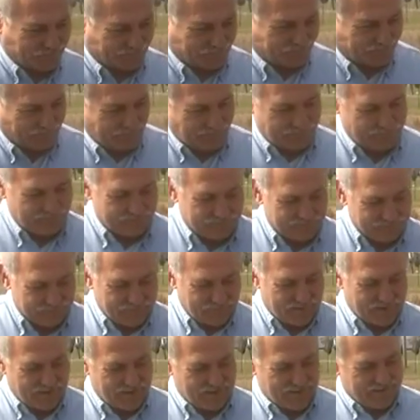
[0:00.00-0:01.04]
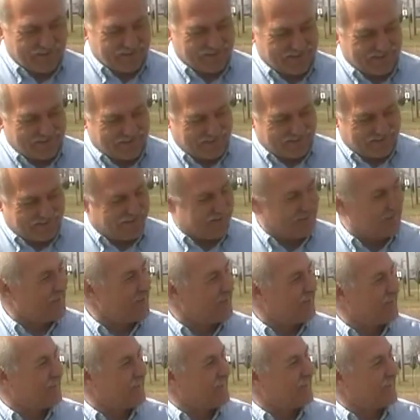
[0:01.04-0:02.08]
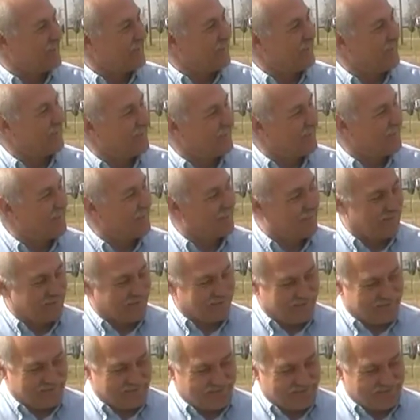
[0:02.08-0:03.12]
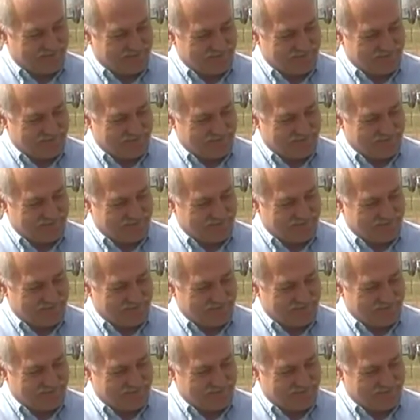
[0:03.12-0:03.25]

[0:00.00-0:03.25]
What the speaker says: This person isn't speaking.